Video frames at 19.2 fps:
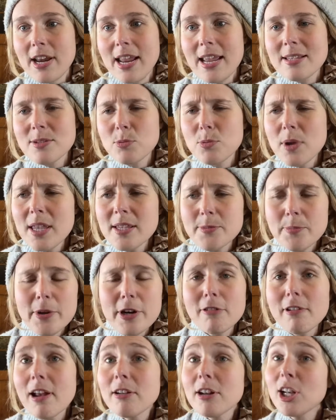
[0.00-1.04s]
It's been
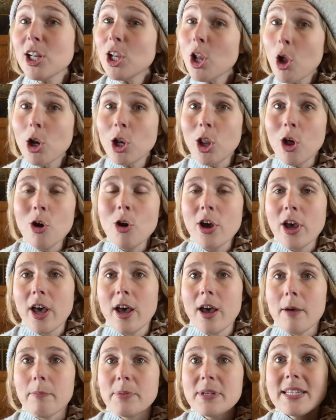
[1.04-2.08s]
around a lot
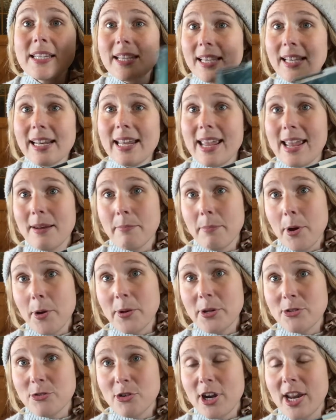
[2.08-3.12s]
longer, particularly in
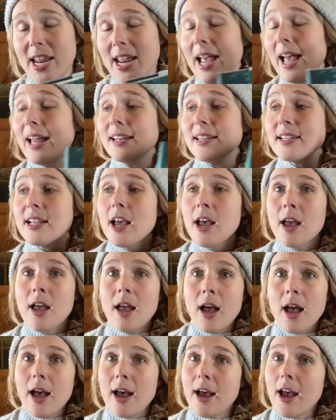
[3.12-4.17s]
poetry and
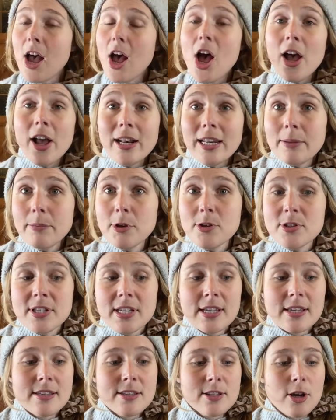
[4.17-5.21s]
early
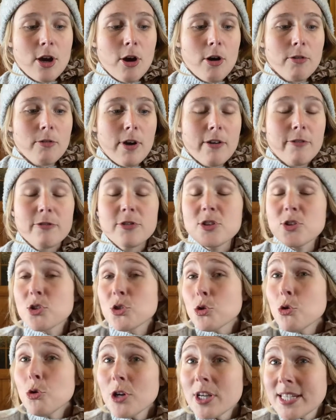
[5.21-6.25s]
musings of
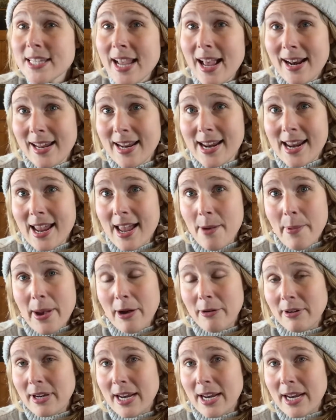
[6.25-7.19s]
storytelling about